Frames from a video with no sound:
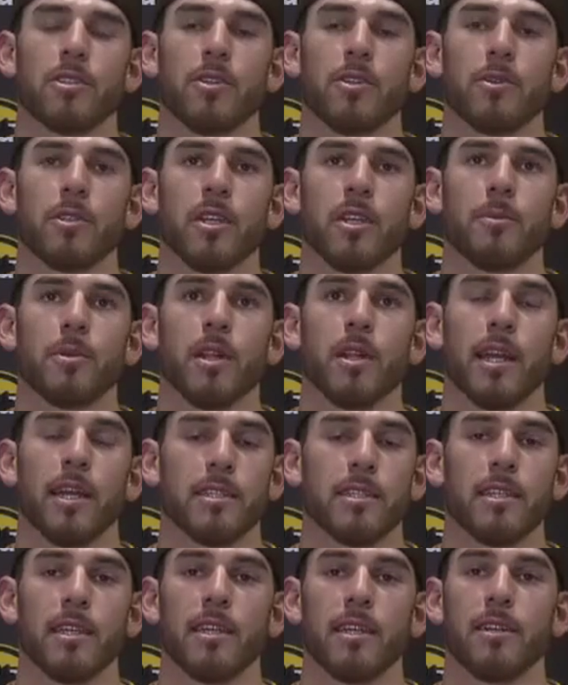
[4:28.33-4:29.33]
was on, but like I
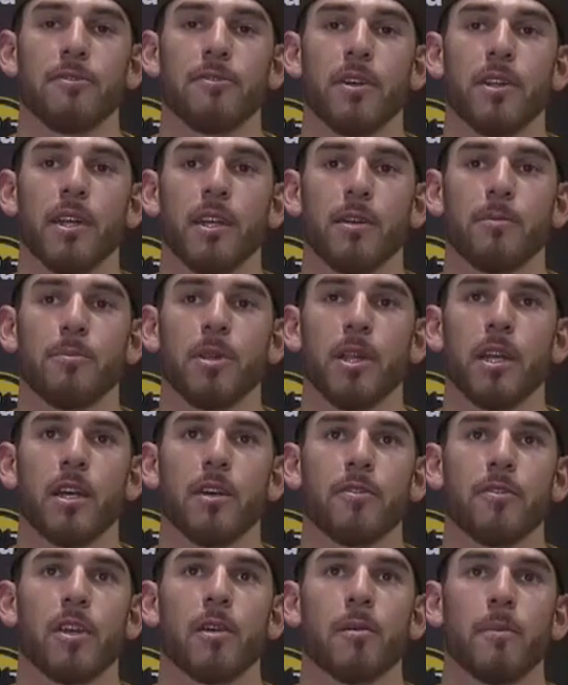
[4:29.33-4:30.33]
said, it felt like a playoff
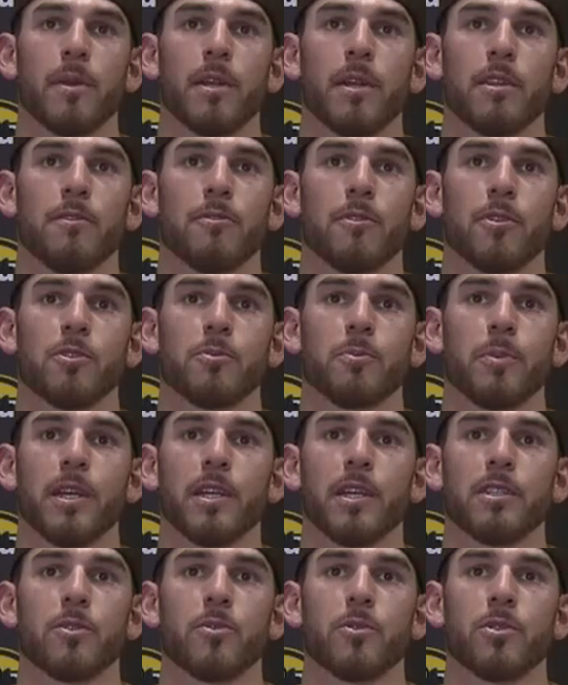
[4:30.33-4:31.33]
game. I mean, at the first
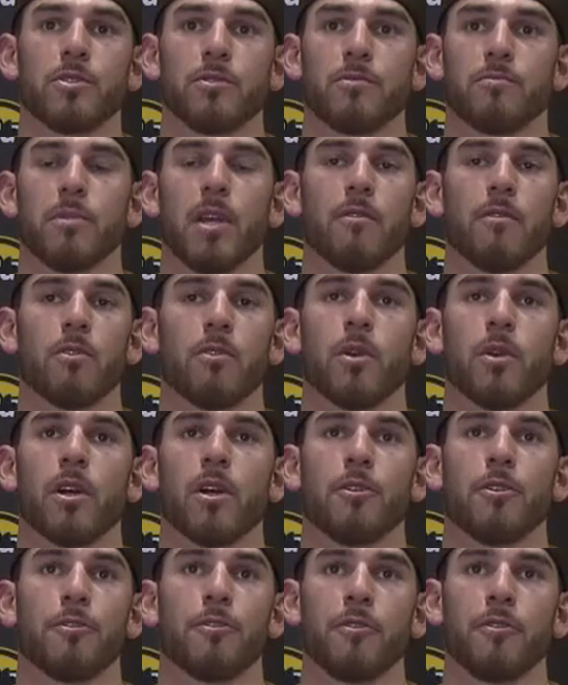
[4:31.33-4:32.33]
pitch, it was everyone
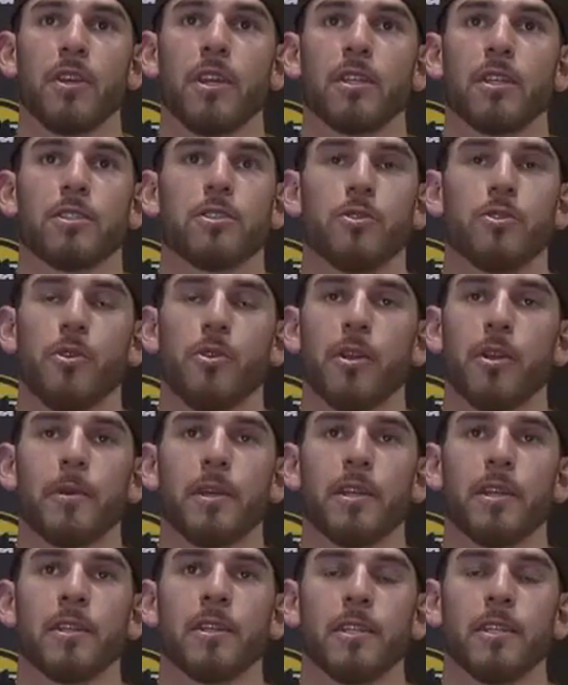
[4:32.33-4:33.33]
on their feet
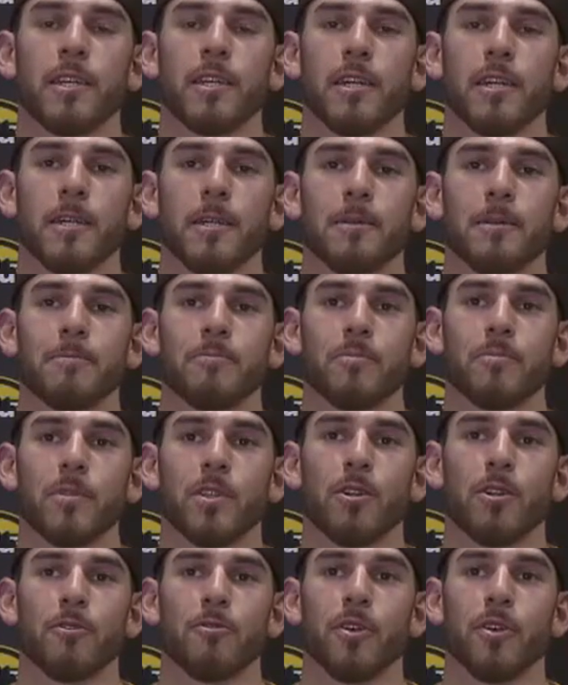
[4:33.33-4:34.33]
screaming. Um, you
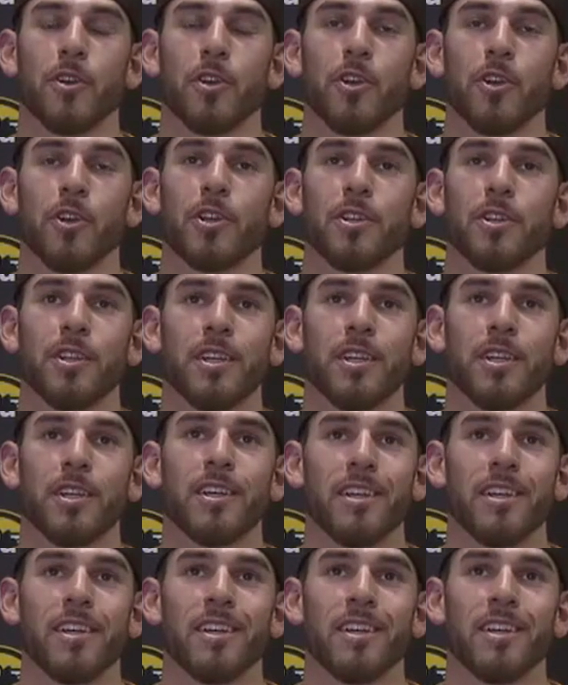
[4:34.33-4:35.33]
know, it felt good.
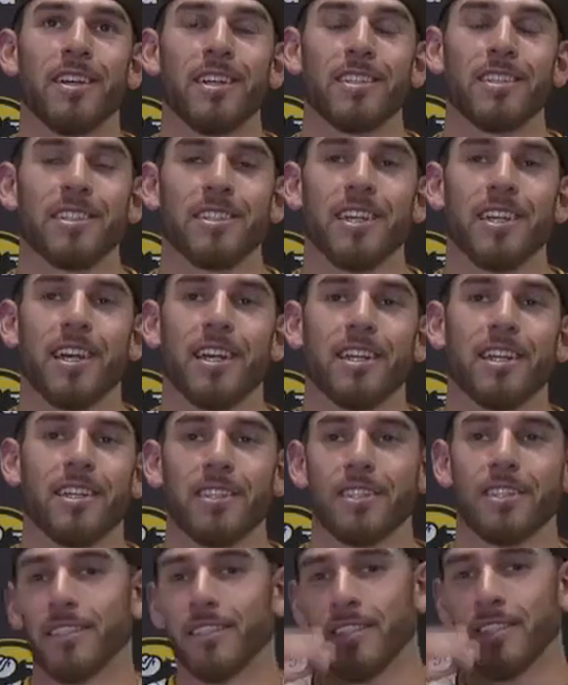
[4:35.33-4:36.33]
It's exciting
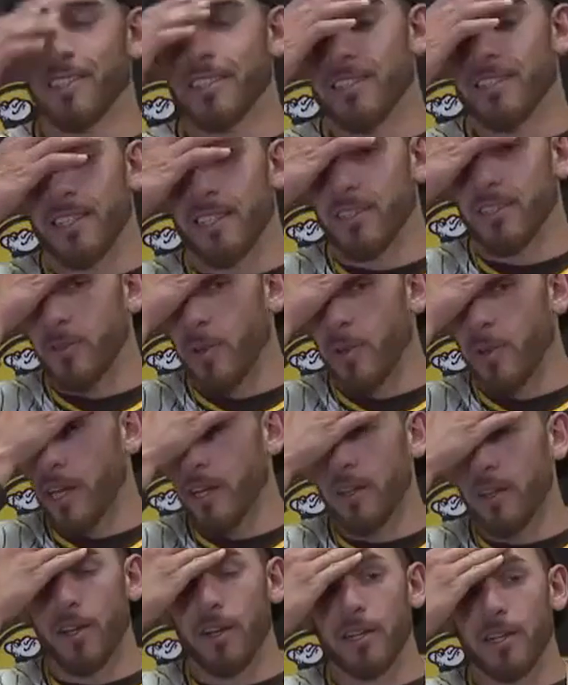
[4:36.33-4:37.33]
because this this city's waited a
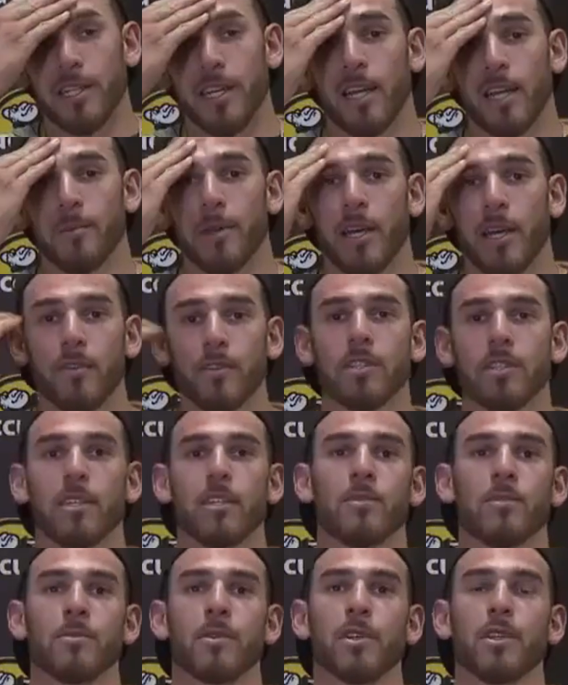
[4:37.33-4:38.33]
long time to have a
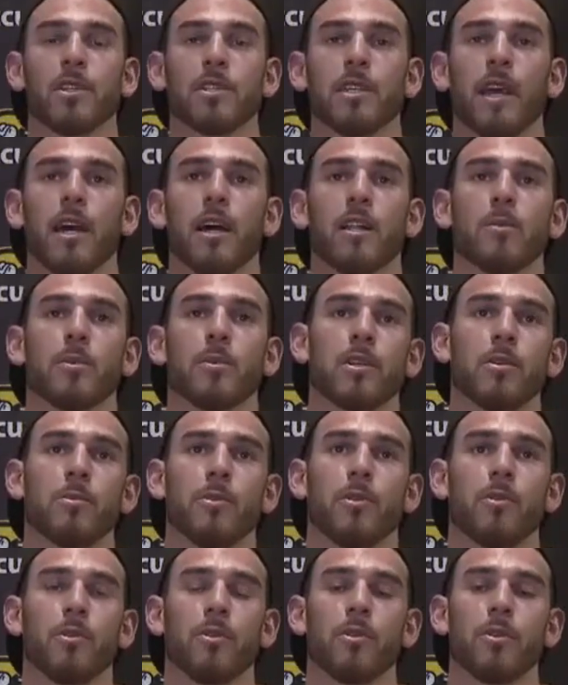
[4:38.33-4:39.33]
team of this caliber come
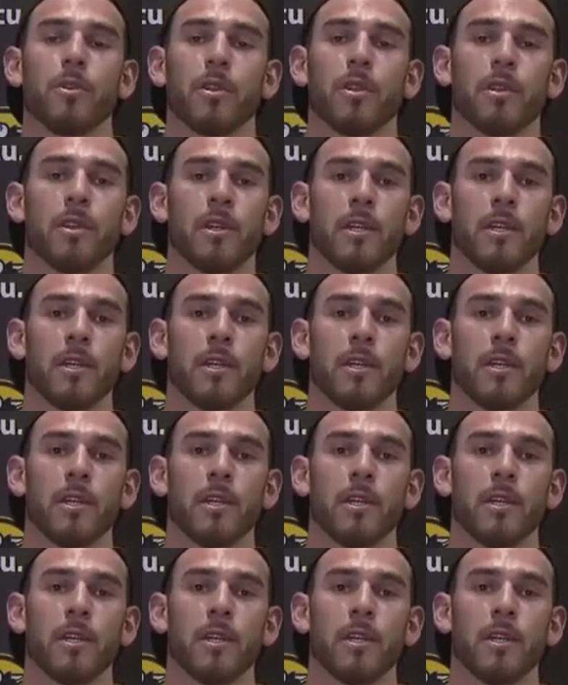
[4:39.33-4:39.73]
through and